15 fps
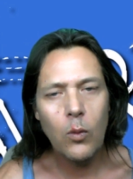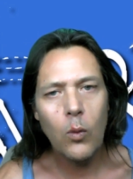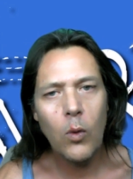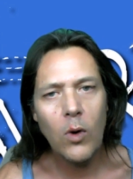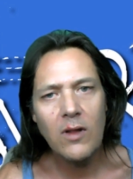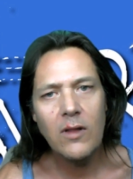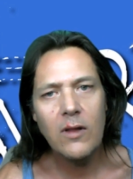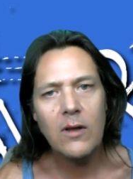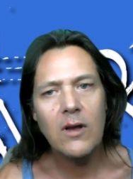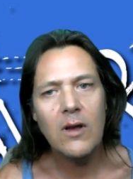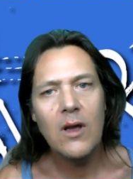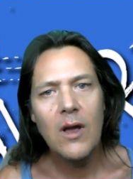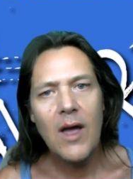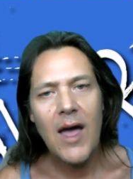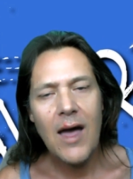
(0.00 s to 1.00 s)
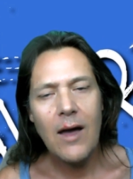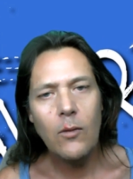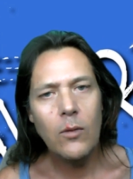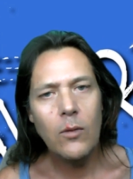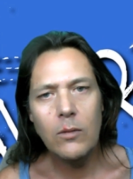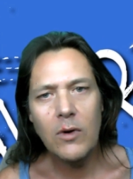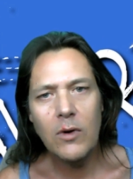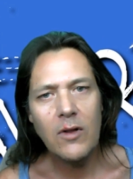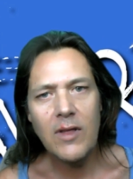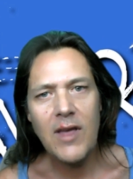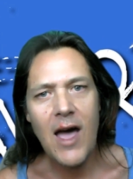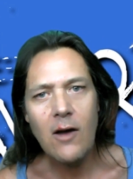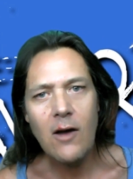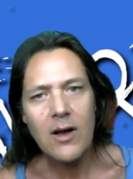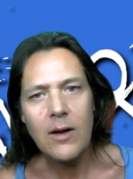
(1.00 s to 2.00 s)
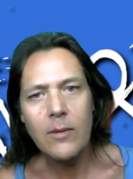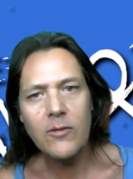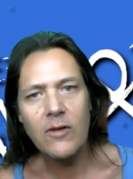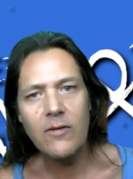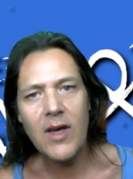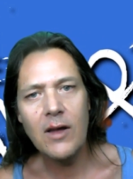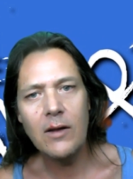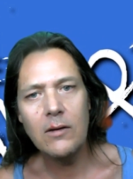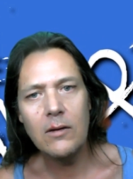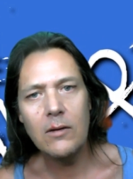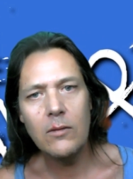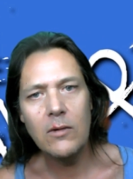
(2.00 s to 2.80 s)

What are the what are the outcomes of that